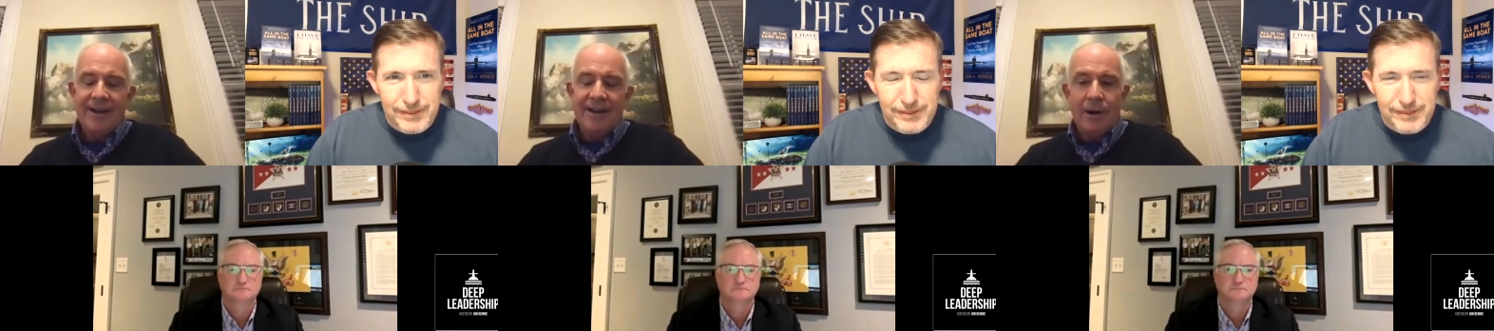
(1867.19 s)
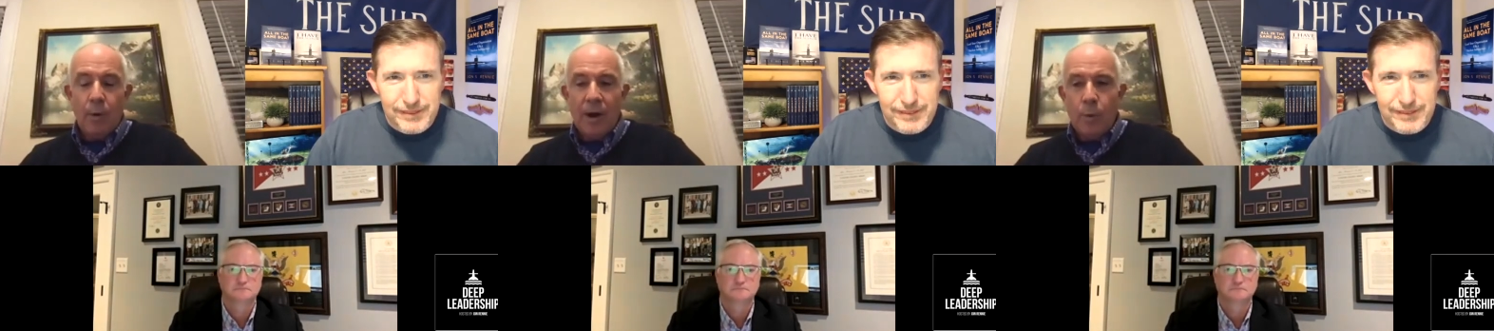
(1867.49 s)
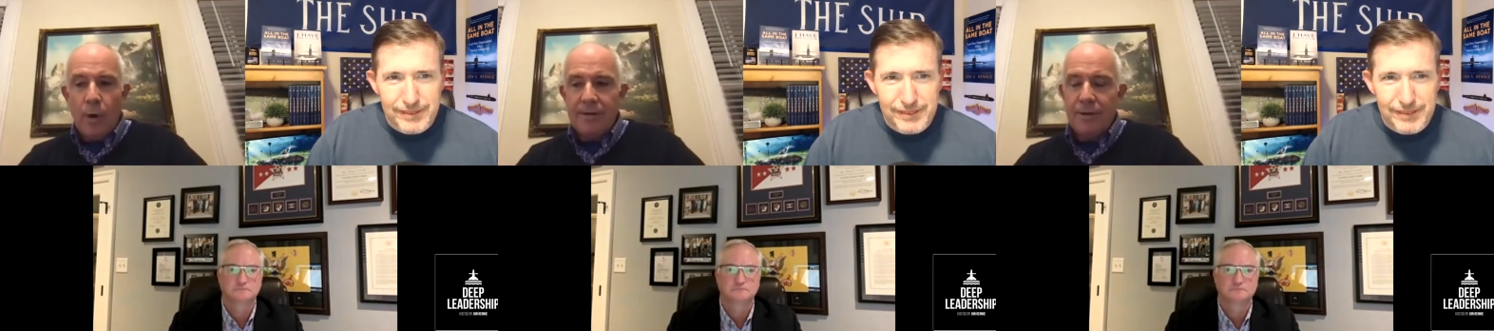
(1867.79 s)
Speaker 1: you know one,
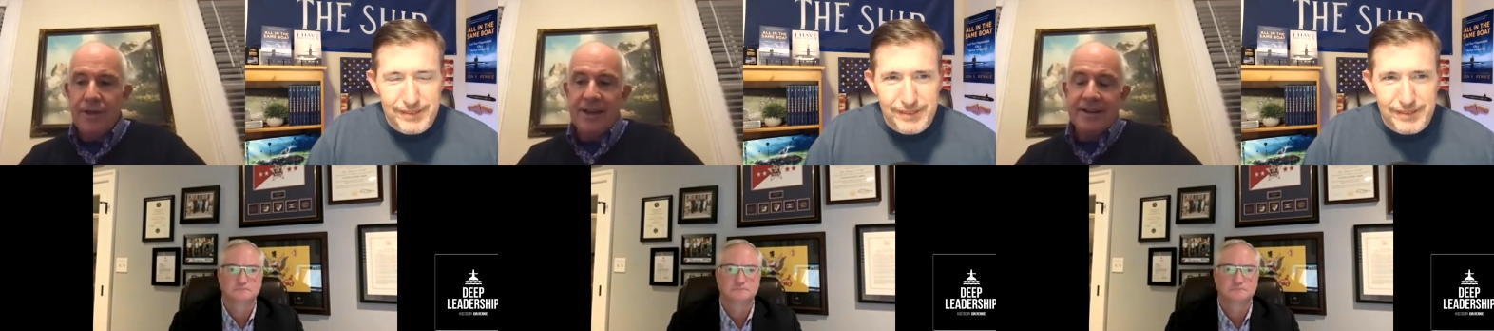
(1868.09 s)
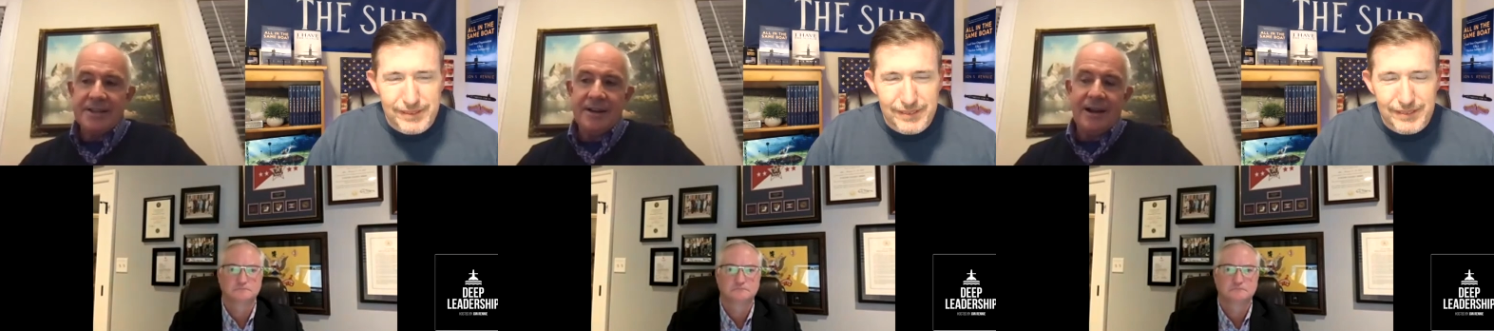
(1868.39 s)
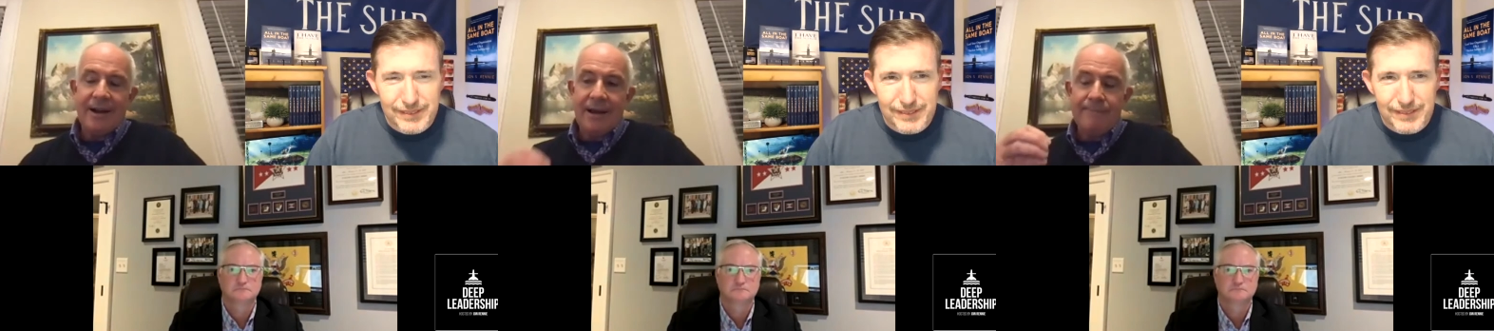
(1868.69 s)
one of the things that
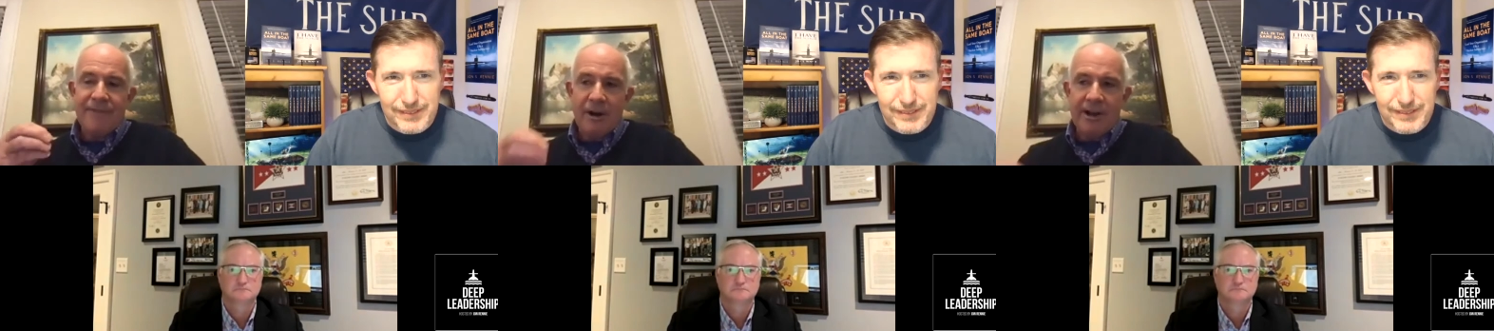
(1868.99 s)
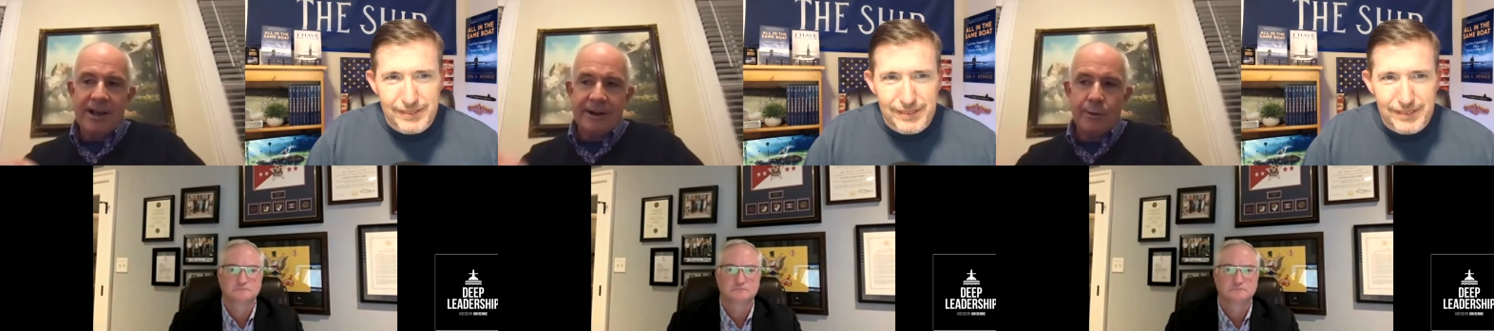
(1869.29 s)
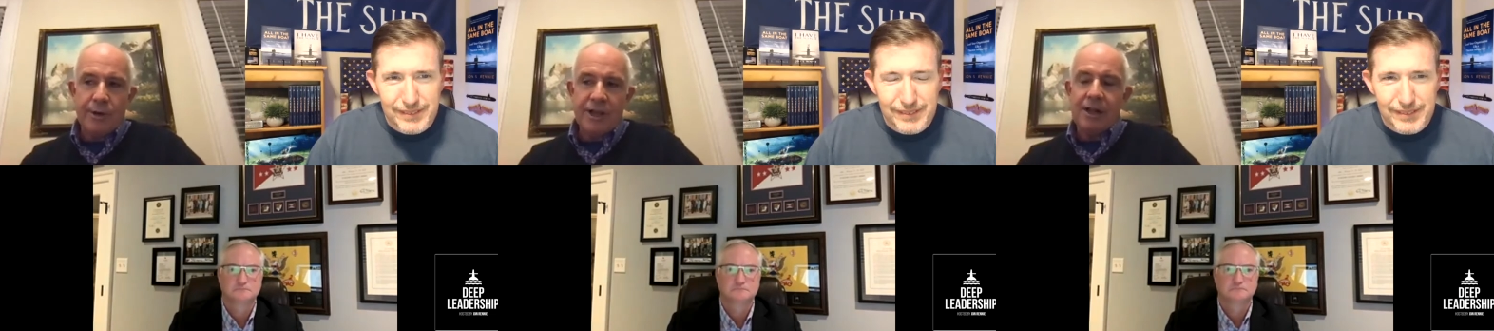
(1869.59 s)
I, i'm very clear
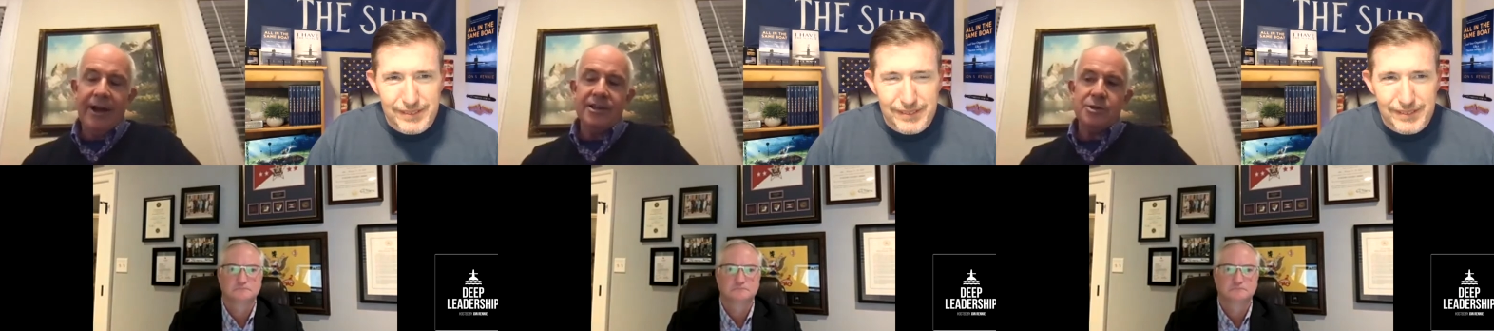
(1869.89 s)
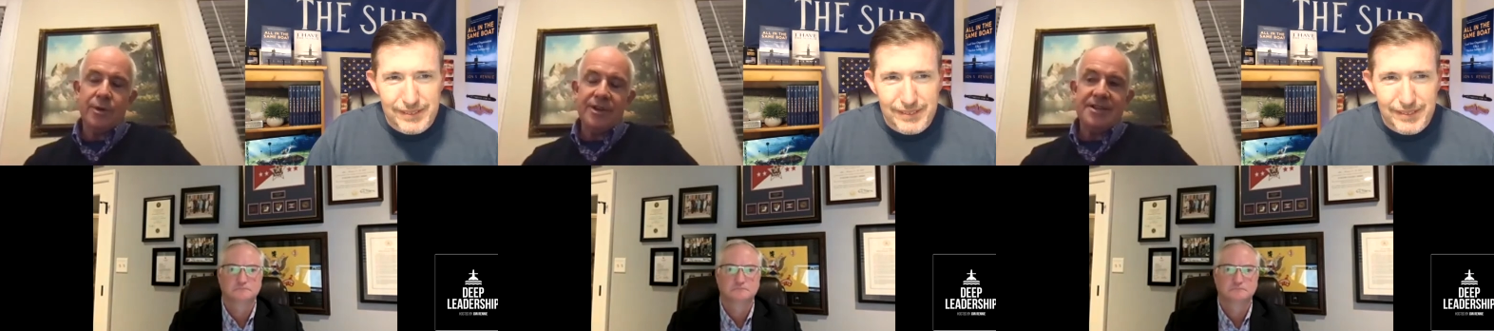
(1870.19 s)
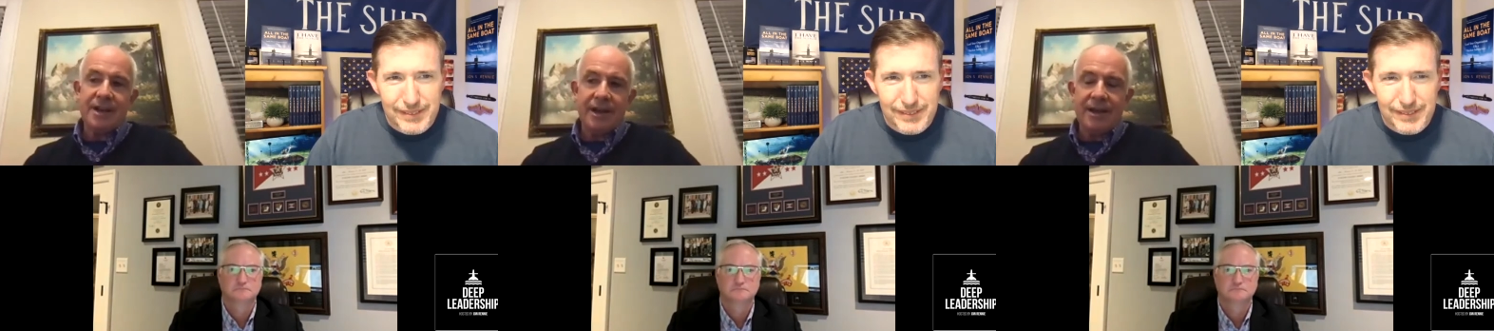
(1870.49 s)
with clients when they say